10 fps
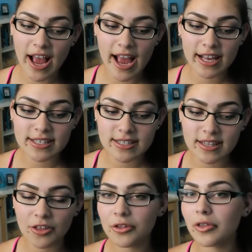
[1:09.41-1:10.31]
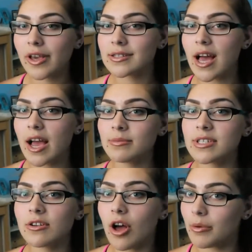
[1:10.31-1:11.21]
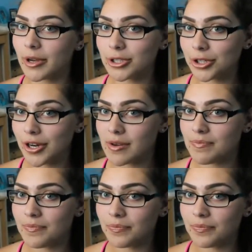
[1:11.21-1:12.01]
And the other thing is, I'm still on my journey.